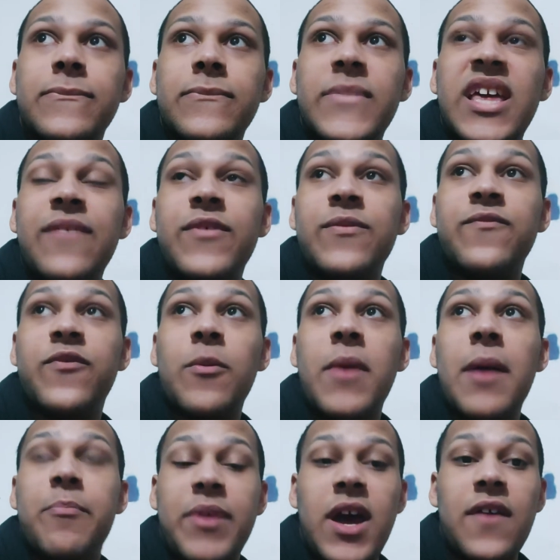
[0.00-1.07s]
even for my
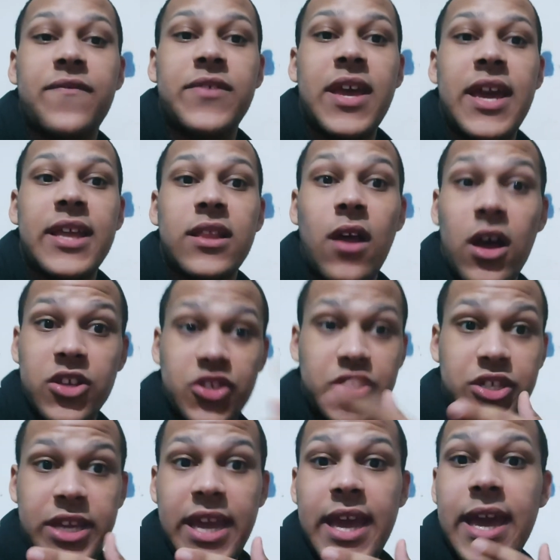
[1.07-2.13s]
birthday last
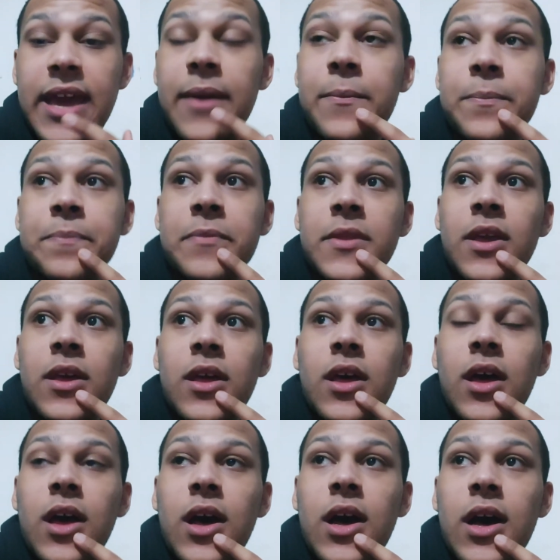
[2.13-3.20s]
year,
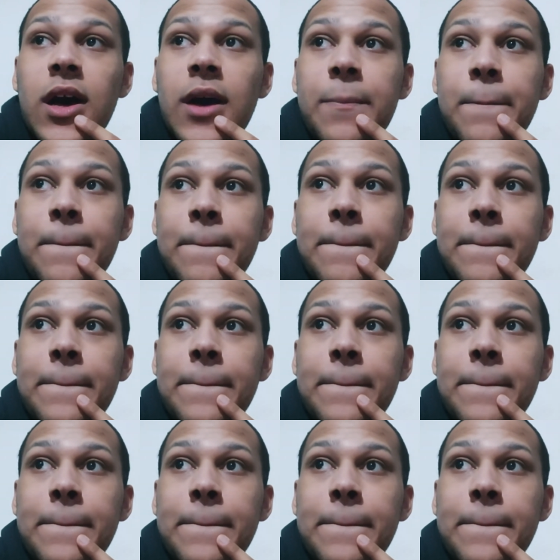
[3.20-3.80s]
I